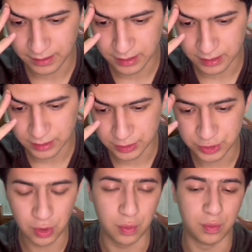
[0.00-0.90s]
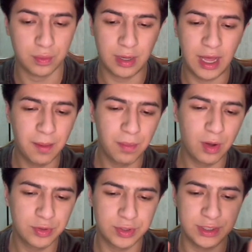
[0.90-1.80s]
So
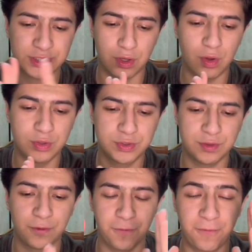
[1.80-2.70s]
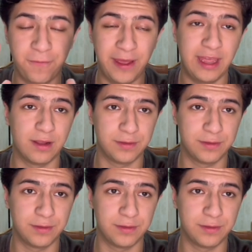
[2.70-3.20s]
Humbot is also failed.